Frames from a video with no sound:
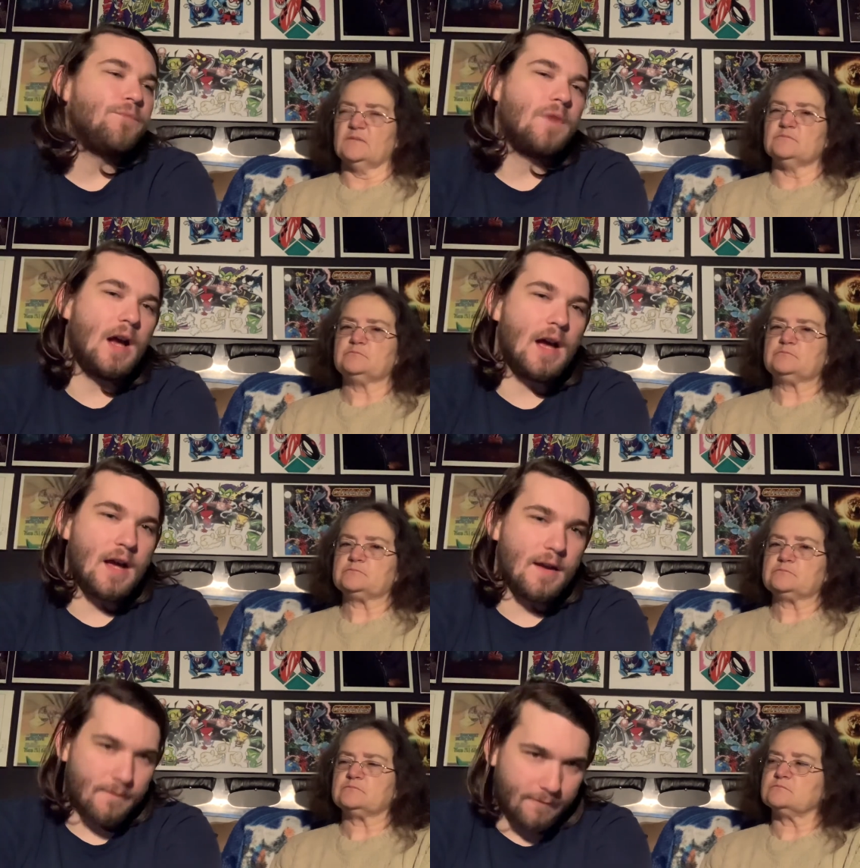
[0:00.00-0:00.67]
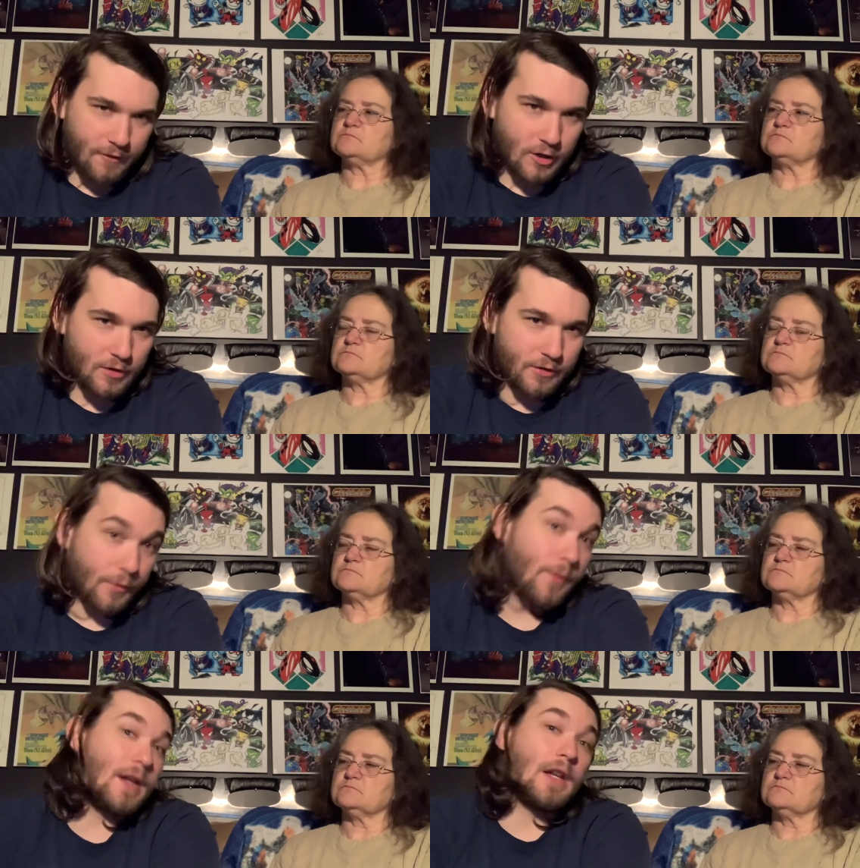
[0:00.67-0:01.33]
Speaker 1: uh, for
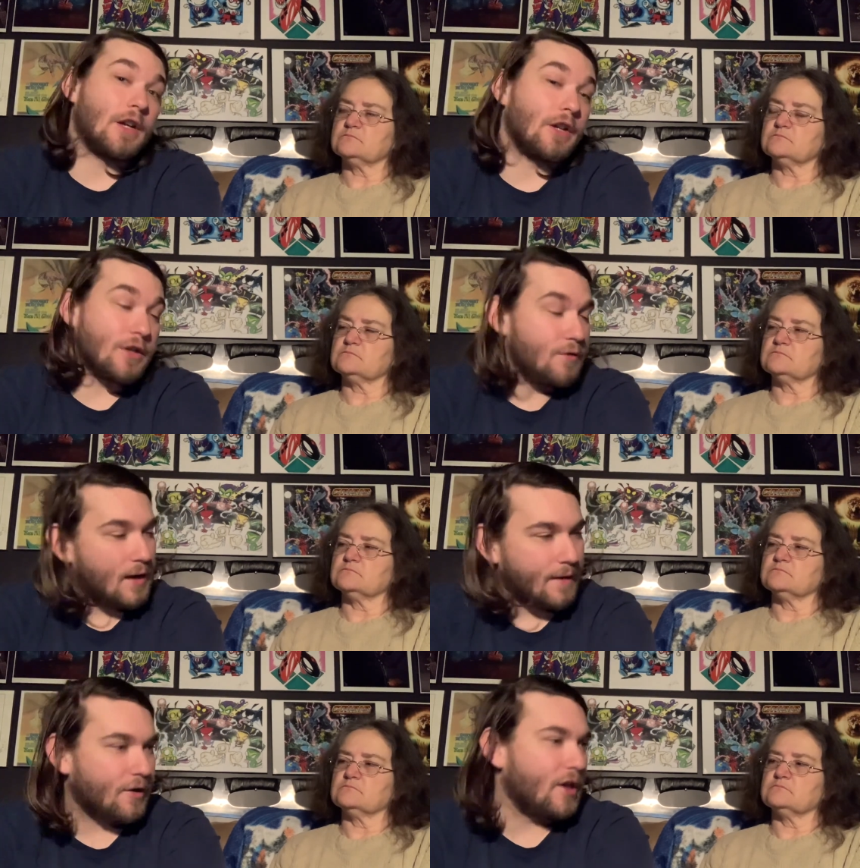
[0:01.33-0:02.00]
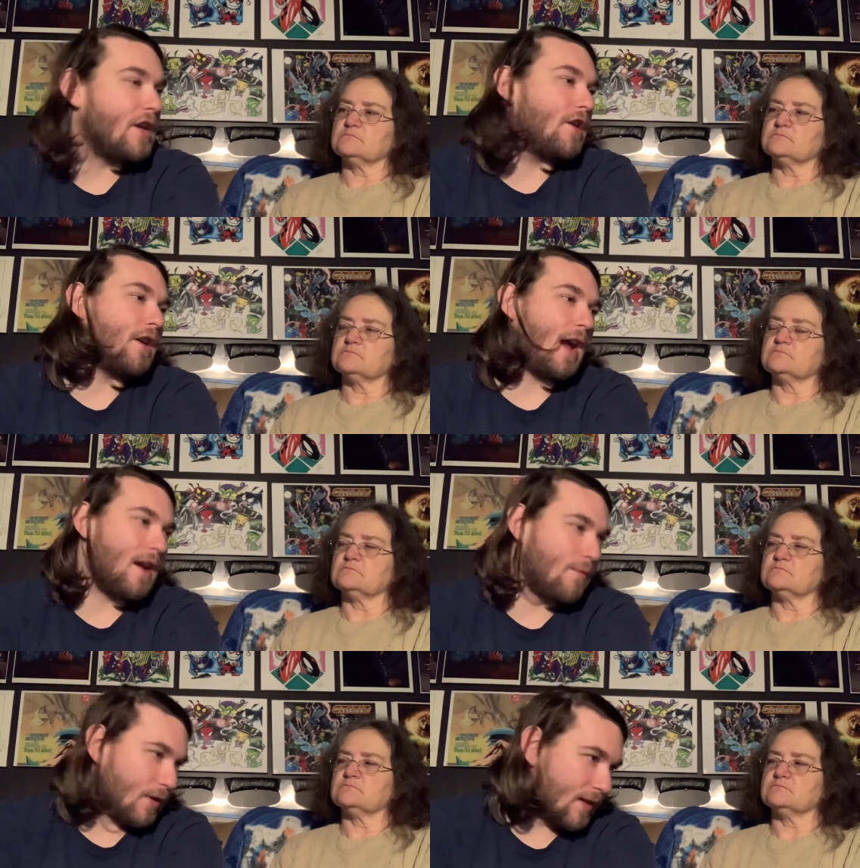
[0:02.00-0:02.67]
the riddler you never hear
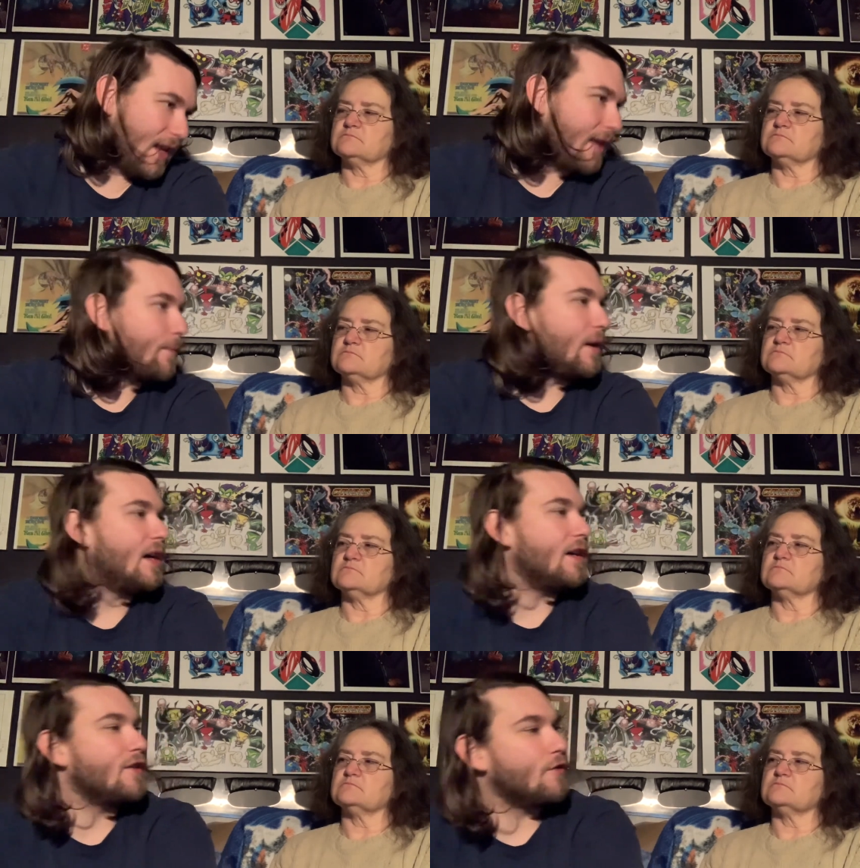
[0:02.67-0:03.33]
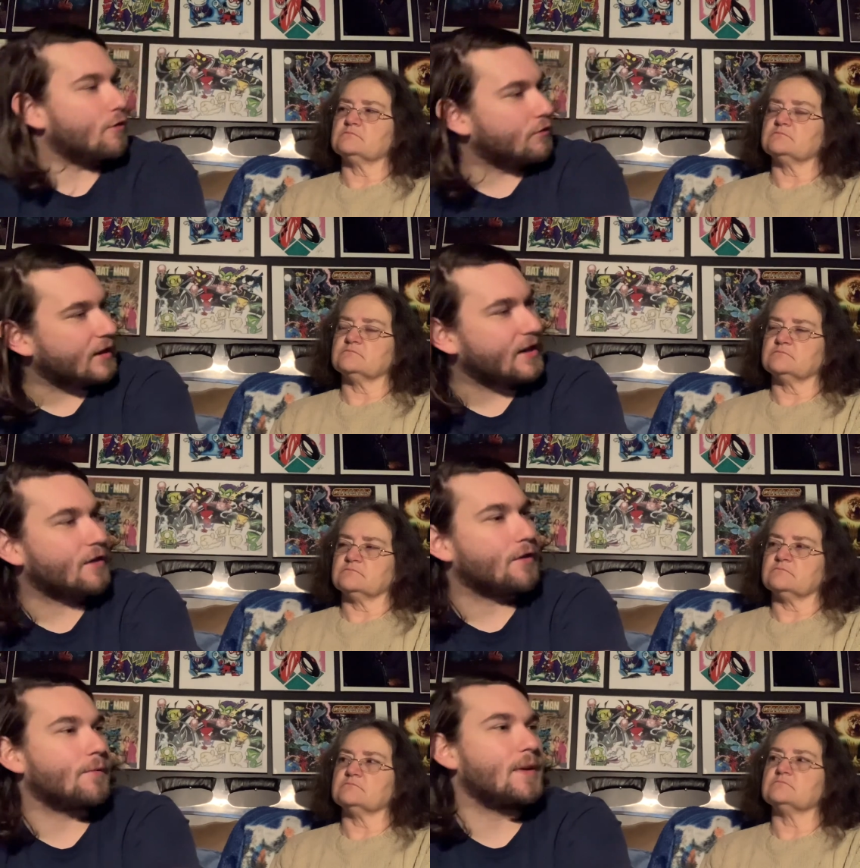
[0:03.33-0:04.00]
edward nigma you only
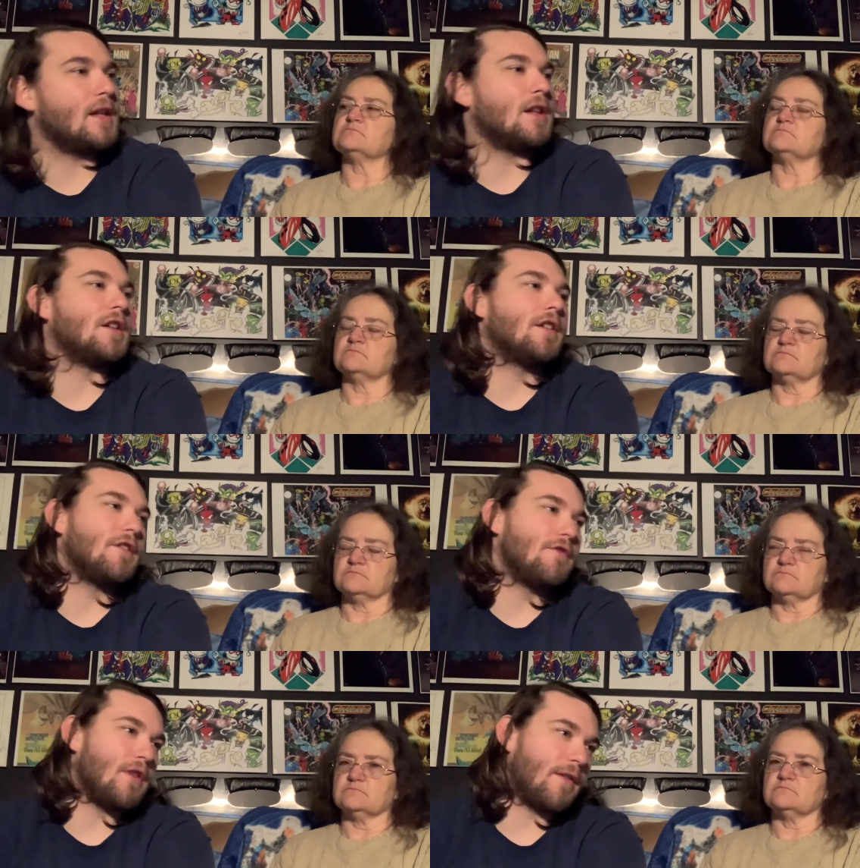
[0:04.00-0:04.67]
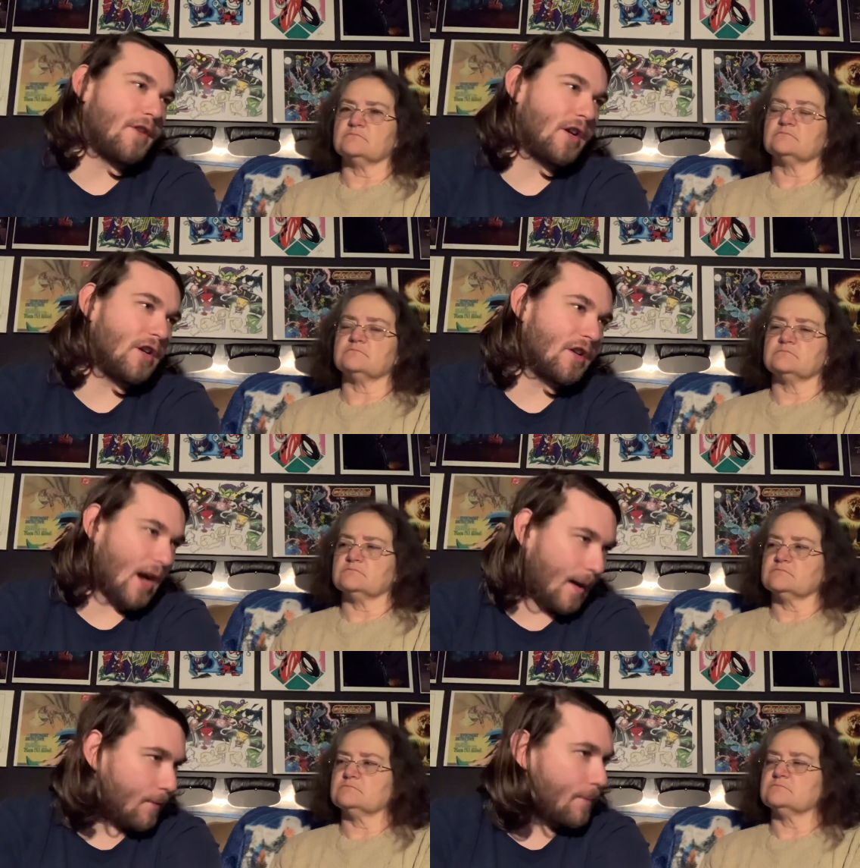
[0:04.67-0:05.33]
hear the riddler you never hear
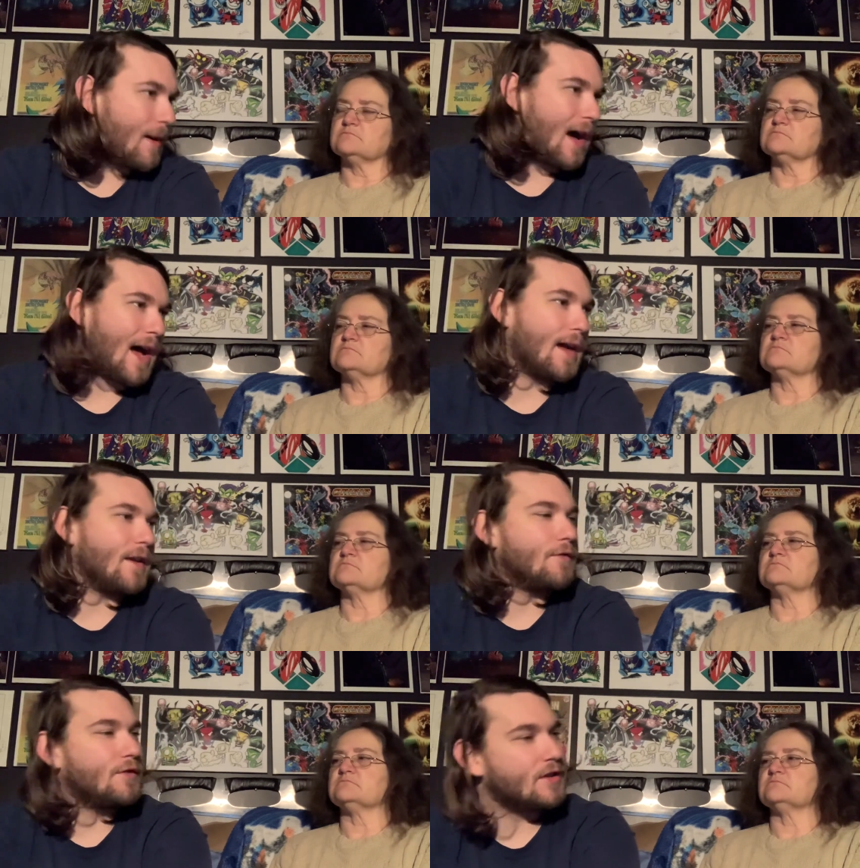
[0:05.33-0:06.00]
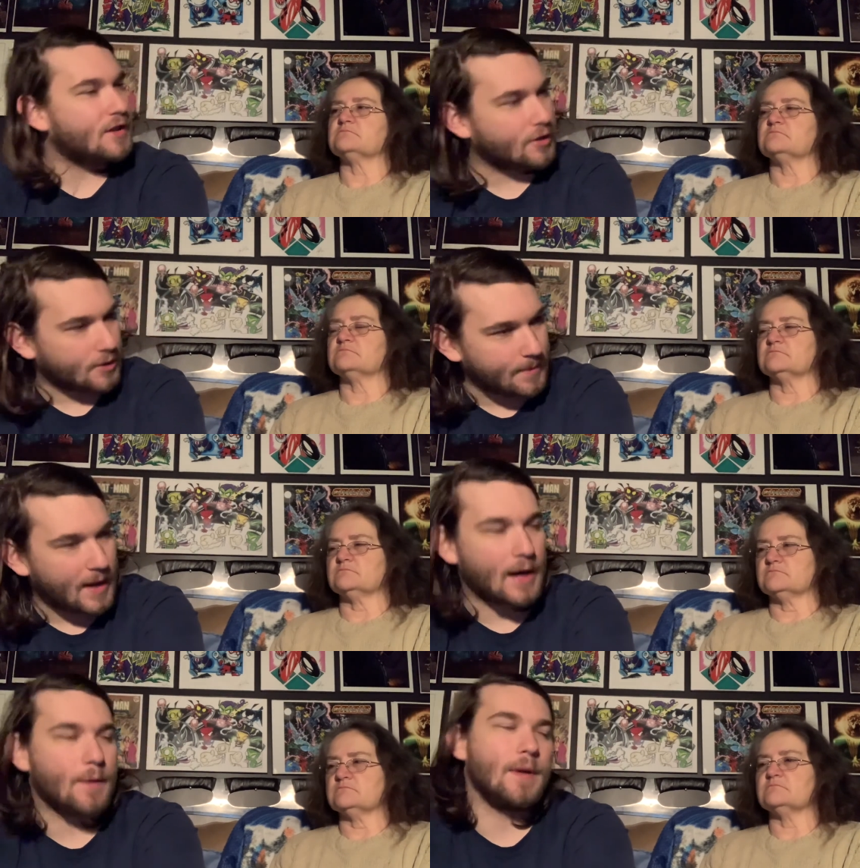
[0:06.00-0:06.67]
cobblepot you just hear the
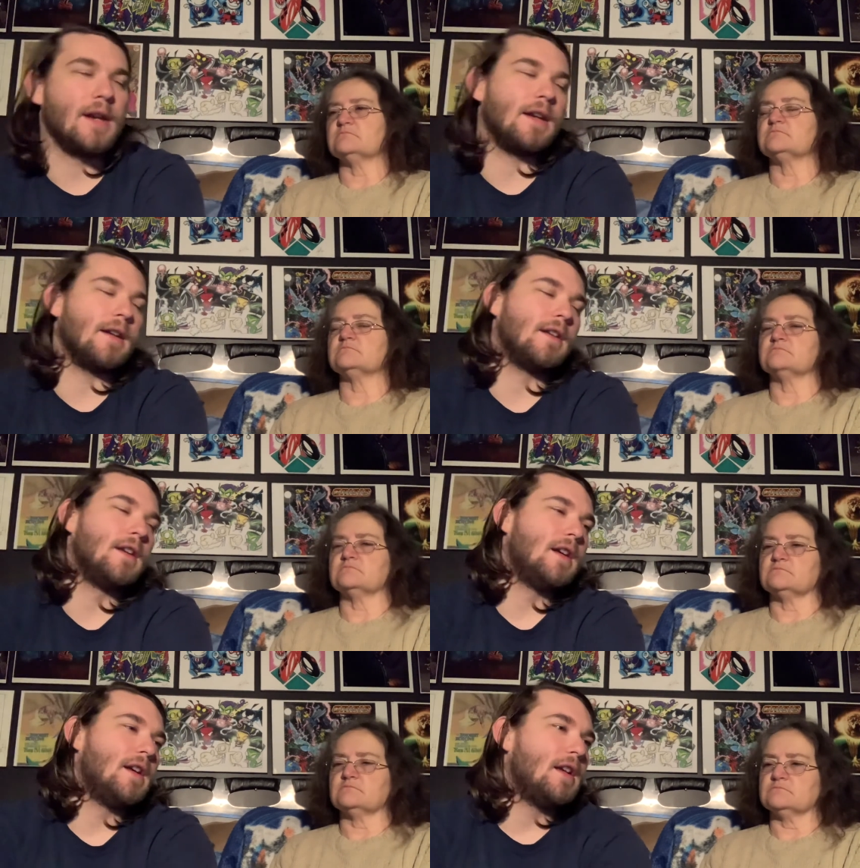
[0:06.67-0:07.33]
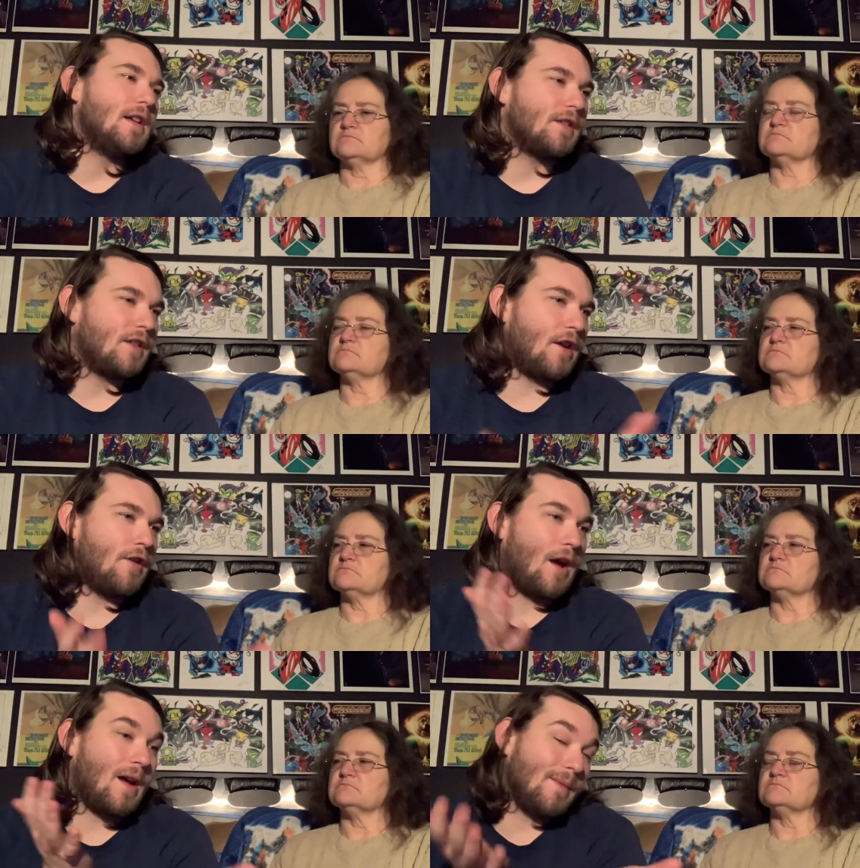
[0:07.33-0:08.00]
penguin
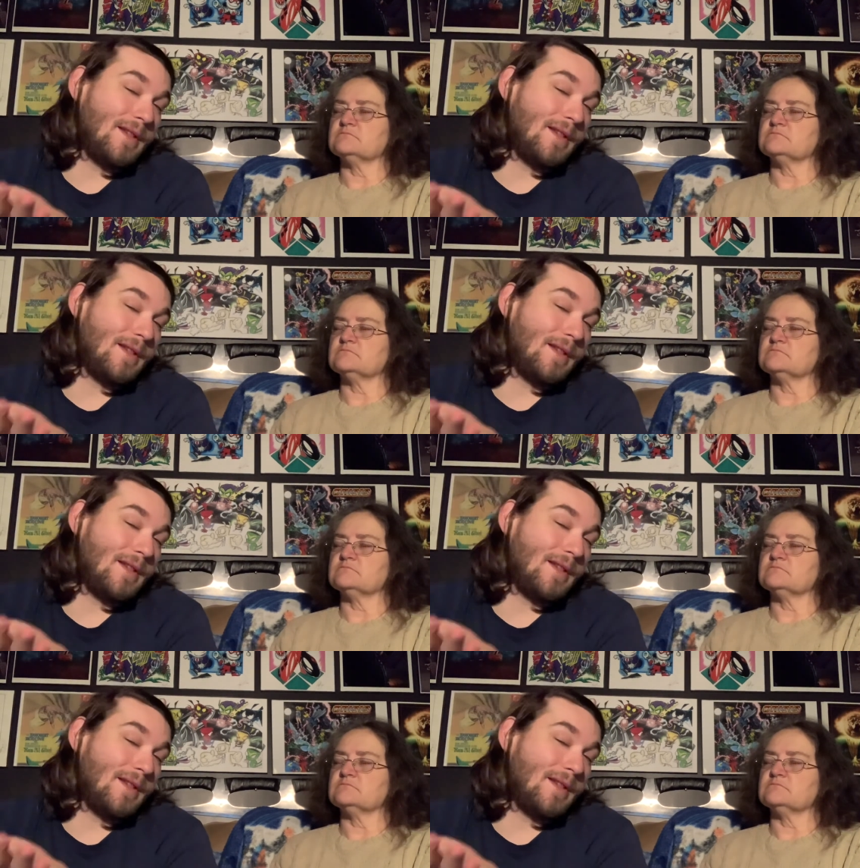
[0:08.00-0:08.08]
so i mean